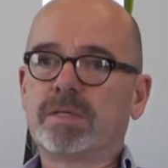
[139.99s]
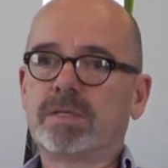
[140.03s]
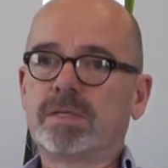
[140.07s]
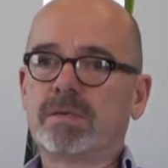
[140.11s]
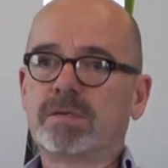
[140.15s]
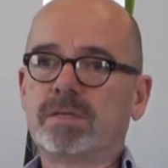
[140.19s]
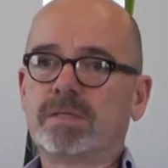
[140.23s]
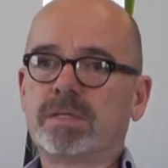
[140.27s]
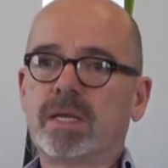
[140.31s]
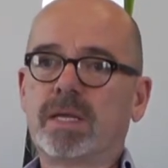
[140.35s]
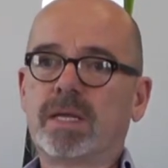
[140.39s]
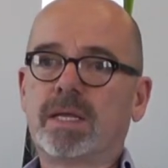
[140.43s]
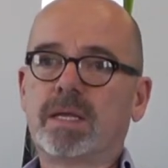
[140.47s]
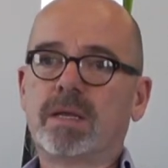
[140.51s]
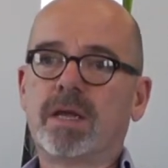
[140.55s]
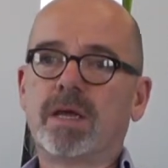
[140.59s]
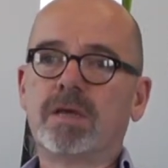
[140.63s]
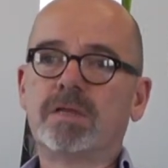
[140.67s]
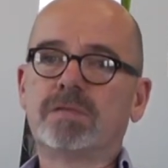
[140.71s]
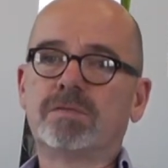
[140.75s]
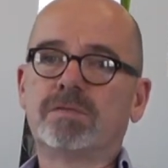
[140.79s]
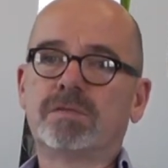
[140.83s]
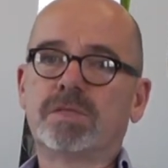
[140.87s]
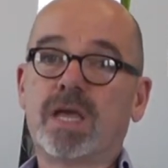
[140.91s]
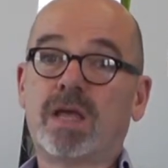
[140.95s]
So selling
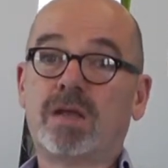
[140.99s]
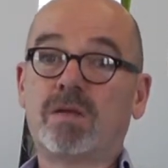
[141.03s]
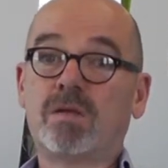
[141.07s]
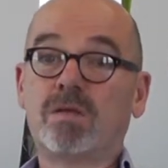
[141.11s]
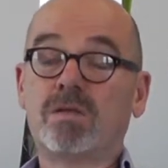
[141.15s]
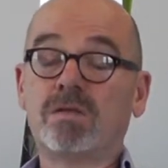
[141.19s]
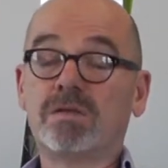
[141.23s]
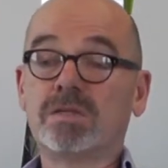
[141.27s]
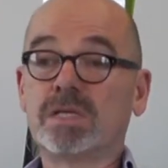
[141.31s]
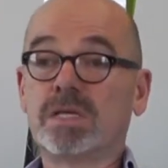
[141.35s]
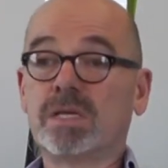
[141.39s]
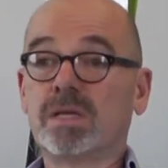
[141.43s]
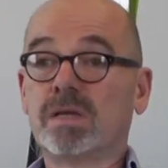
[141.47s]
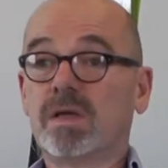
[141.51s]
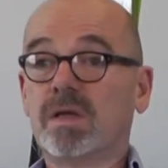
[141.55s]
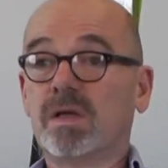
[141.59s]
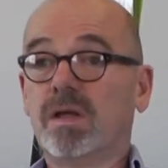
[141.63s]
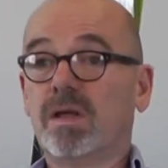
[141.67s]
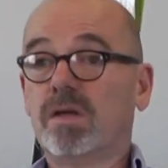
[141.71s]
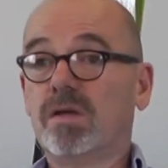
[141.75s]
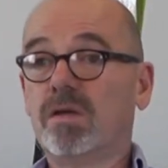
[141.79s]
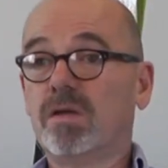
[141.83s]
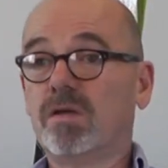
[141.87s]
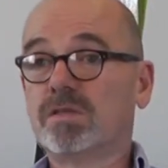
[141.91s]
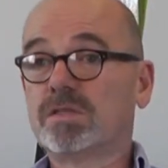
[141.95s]
loads of technology,
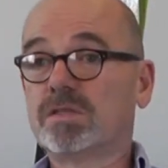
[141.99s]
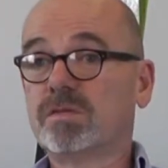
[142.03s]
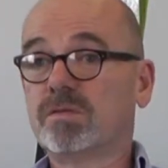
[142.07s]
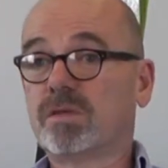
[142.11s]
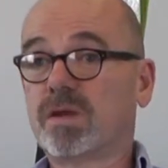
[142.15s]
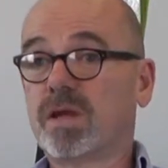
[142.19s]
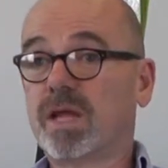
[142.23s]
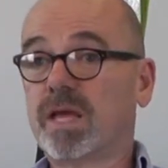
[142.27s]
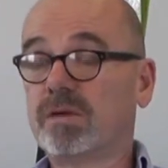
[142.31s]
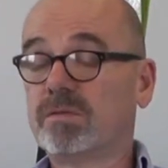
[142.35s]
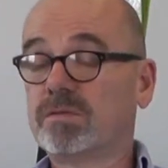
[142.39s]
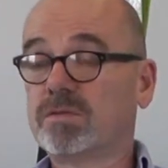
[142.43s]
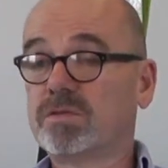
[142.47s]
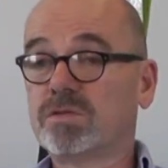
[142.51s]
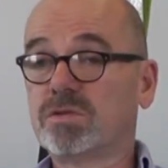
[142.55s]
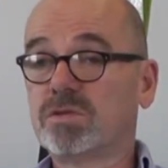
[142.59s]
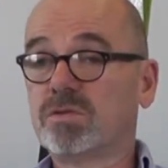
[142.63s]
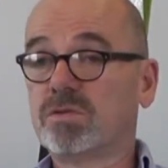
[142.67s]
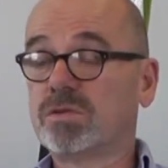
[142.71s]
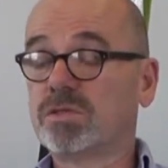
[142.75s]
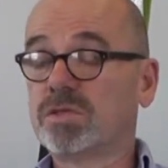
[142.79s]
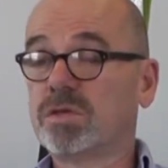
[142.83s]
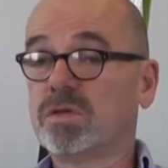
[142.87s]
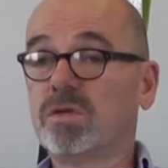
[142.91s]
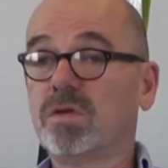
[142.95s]
lots of cloud
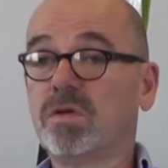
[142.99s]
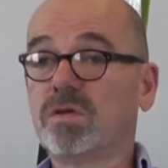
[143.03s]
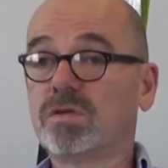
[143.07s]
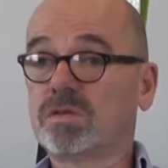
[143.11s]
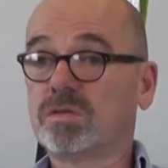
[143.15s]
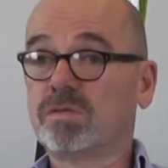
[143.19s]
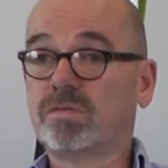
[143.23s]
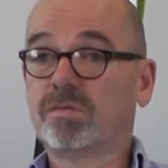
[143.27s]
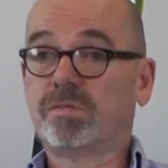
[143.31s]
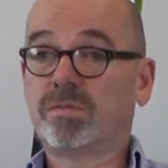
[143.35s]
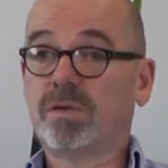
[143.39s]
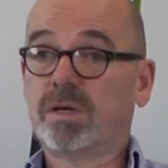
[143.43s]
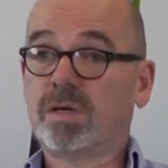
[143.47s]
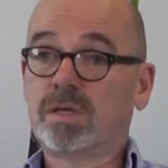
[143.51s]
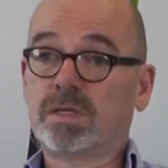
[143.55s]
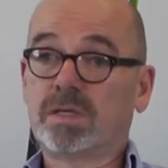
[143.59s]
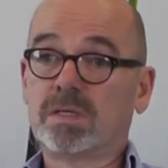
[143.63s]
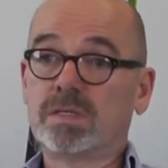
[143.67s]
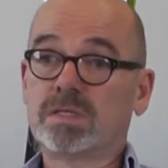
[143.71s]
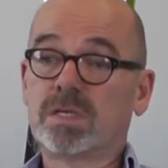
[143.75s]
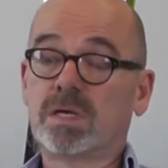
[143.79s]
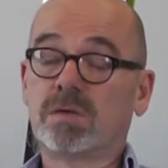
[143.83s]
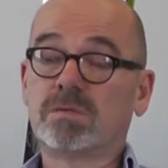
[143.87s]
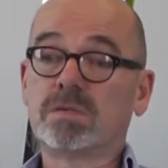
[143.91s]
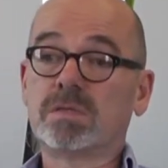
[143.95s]
storage and lots of
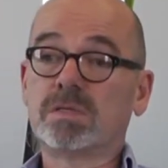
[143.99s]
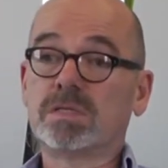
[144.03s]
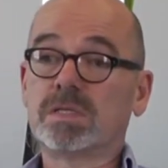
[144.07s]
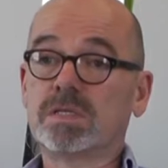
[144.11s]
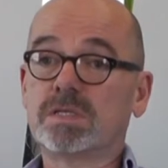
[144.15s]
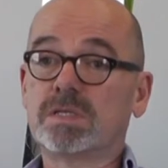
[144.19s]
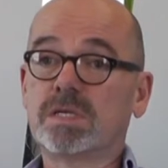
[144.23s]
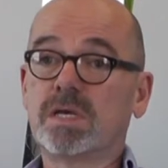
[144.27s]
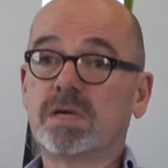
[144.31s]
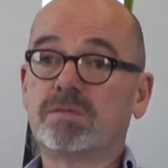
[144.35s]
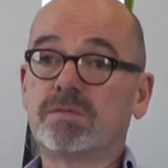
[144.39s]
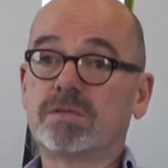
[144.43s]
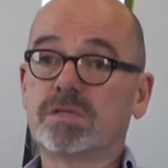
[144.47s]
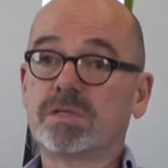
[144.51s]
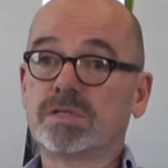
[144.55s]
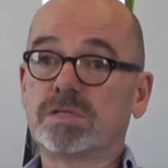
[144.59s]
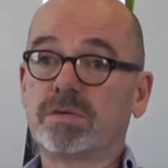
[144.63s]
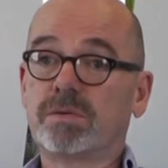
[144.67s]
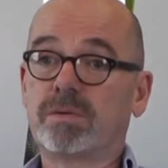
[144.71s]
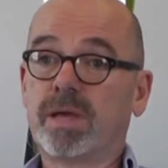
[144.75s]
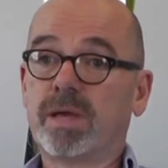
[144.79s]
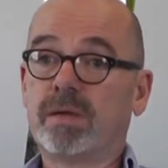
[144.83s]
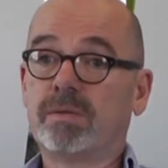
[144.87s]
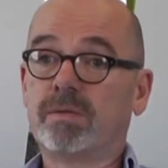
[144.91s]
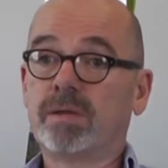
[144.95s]
consultancy services
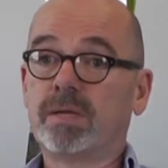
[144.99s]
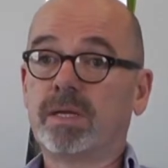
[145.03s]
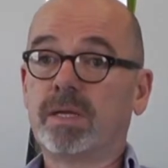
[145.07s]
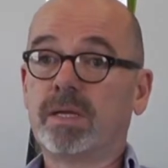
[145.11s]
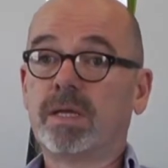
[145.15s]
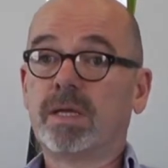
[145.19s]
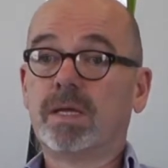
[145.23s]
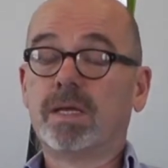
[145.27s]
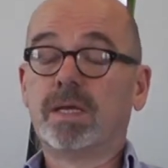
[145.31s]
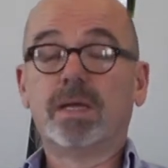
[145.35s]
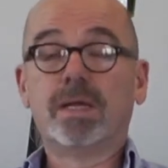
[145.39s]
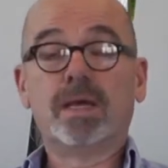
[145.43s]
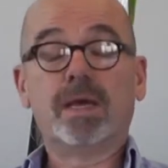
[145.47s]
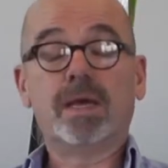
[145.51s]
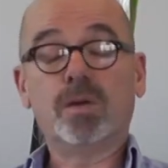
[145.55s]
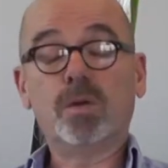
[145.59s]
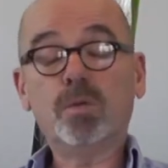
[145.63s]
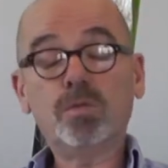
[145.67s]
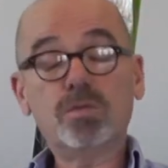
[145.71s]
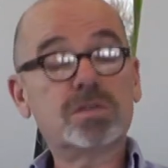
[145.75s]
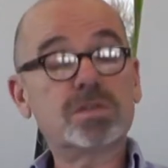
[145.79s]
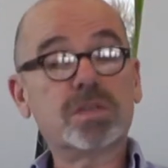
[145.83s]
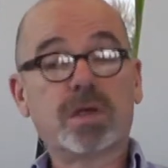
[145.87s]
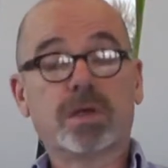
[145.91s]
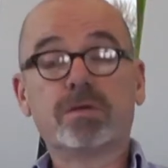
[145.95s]
around it, and
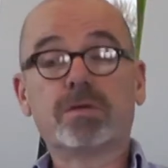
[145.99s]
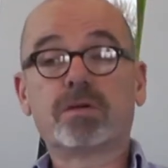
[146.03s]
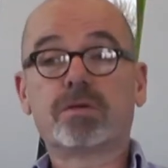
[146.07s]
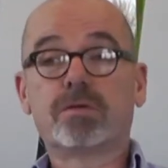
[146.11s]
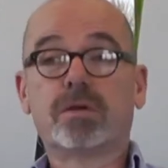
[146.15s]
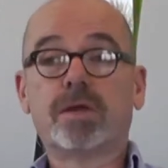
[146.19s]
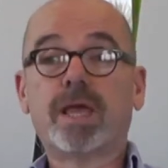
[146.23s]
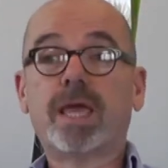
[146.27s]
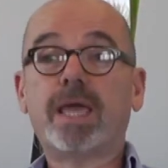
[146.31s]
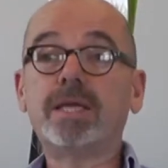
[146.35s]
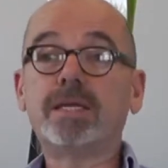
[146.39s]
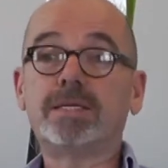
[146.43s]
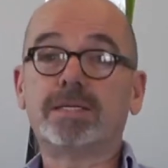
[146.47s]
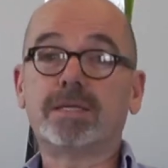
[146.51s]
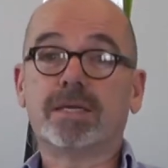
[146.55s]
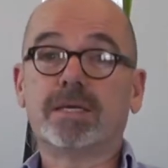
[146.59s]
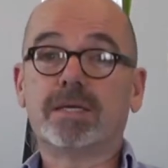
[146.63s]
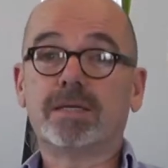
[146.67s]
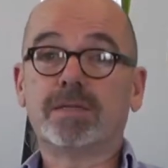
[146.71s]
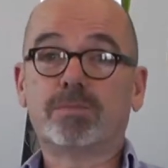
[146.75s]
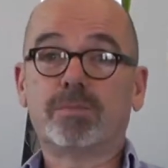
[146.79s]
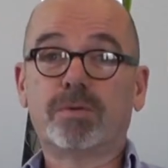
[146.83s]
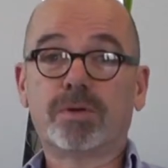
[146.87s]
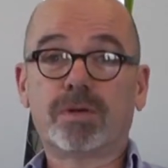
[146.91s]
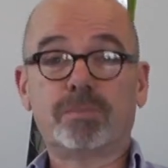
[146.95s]
also
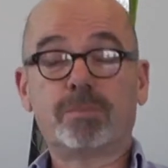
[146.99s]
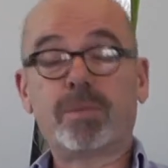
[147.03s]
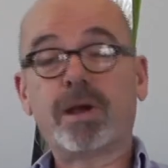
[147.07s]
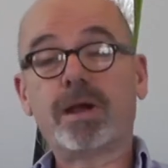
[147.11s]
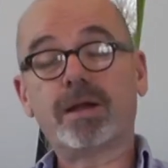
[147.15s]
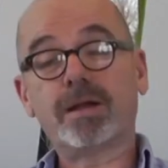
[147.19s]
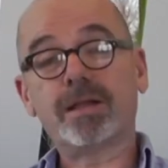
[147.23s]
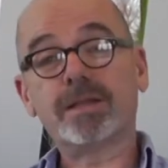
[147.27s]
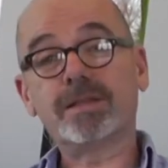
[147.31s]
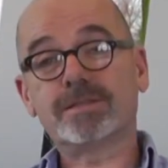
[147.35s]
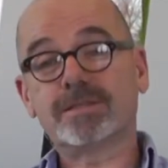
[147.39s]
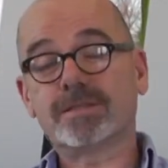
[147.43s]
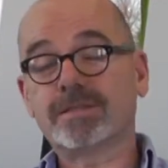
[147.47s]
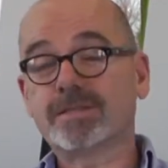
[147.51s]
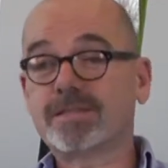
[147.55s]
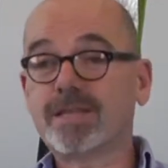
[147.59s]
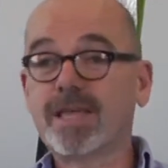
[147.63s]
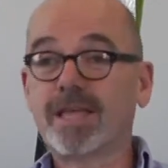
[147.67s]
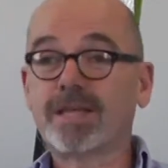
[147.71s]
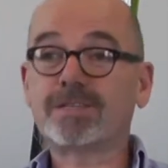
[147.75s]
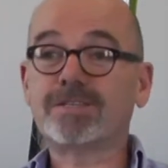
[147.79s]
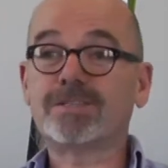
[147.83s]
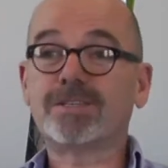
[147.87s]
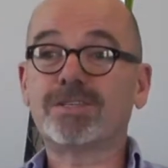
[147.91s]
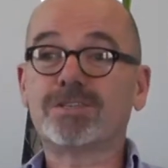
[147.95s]
created what apparently is the
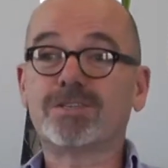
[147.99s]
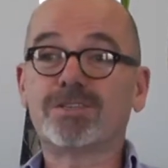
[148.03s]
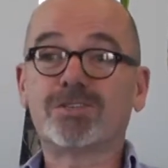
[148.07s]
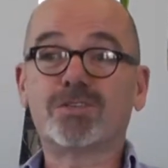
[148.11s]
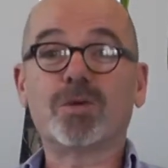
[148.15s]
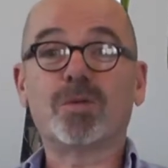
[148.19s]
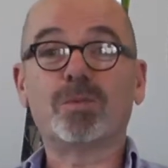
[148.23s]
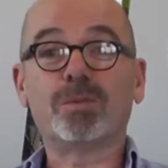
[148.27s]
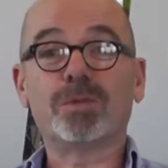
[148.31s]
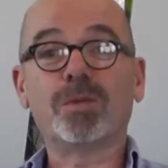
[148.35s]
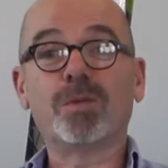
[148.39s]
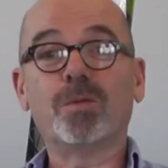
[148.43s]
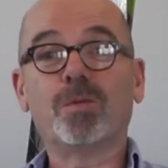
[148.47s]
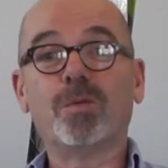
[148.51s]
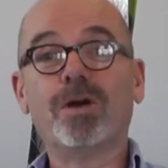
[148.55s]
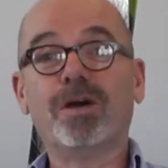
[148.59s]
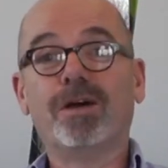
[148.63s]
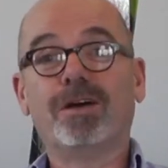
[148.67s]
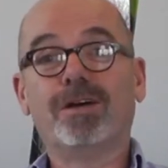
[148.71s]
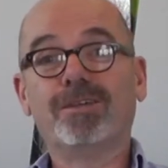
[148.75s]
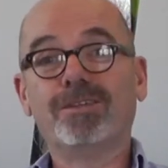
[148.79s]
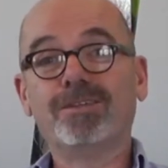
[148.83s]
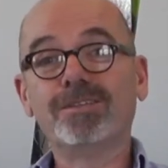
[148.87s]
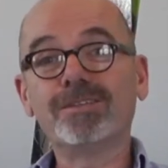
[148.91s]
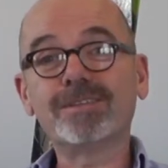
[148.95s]
sexiest job in the
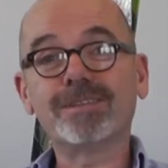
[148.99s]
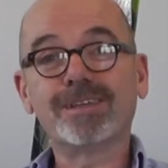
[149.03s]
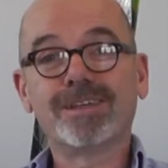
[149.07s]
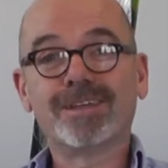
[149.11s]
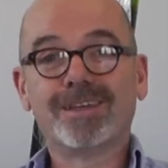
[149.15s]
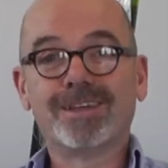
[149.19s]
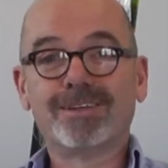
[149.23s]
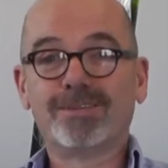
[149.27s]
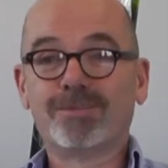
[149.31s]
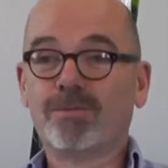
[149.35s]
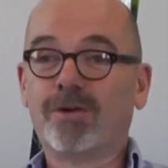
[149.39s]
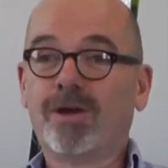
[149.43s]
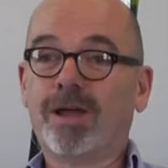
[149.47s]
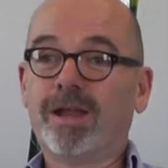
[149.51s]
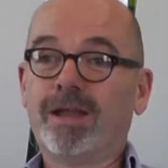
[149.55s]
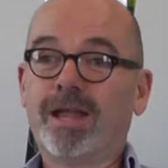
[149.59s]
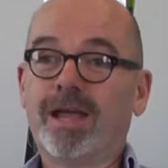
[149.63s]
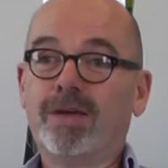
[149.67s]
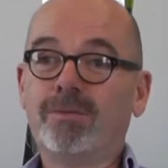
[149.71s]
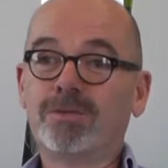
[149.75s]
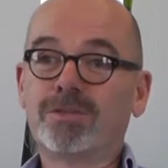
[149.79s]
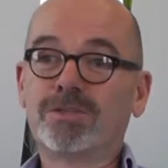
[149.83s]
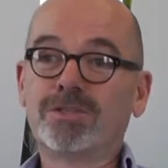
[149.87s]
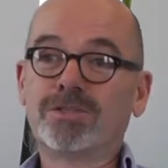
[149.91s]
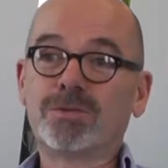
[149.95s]
world right
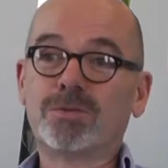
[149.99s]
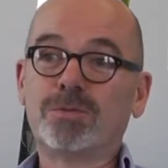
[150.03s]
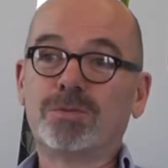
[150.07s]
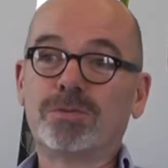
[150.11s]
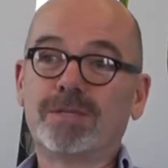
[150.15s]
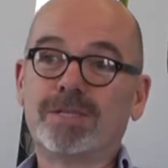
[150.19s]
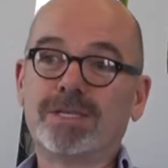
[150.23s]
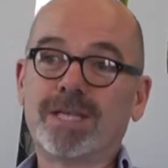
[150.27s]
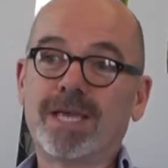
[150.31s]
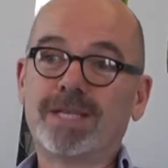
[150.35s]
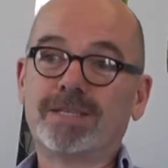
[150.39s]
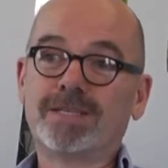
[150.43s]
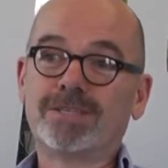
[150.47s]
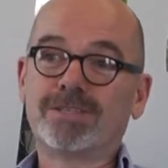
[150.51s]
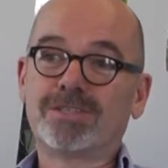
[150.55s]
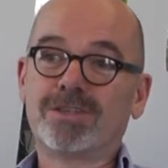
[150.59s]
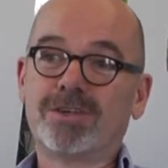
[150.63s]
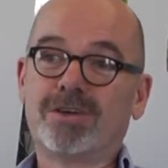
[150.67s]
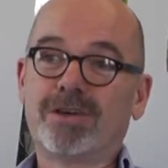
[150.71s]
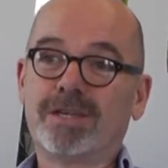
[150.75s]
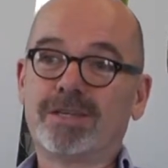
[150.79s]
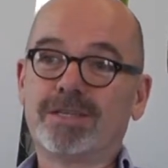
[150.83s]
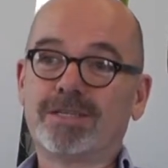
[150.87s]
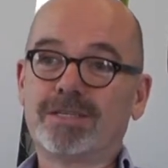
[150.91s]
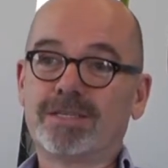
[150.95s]
now, which is called the data
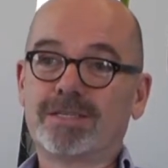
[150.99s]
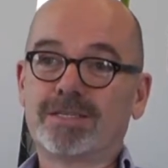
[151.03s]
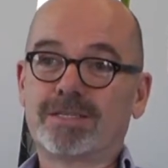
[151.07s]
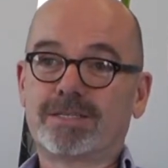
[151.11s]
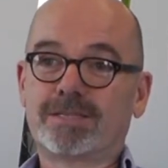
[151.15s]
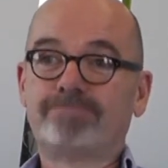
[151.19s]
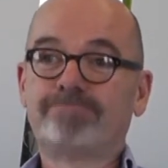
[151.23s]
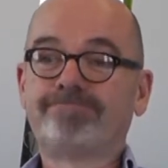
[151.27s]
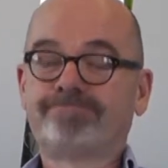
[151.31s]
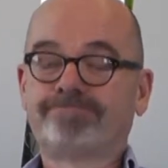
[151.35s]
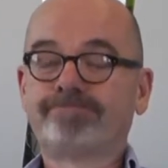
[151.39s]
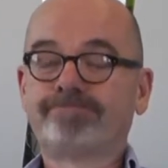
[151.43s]
scientist.